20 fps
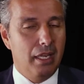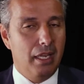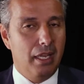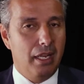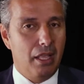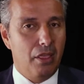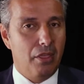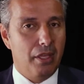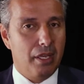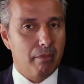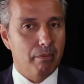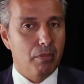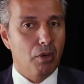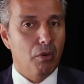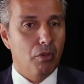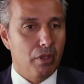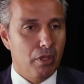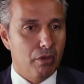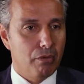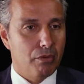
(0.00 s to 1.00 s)
And I think
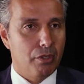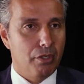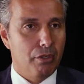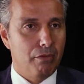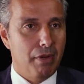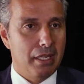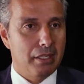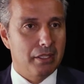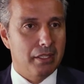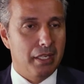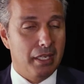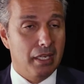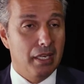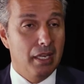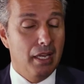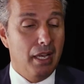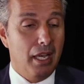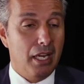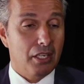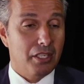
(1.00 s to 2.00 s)
both of those are advancing.
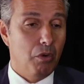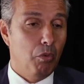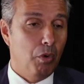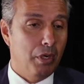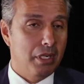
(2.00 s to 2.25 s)
Actually,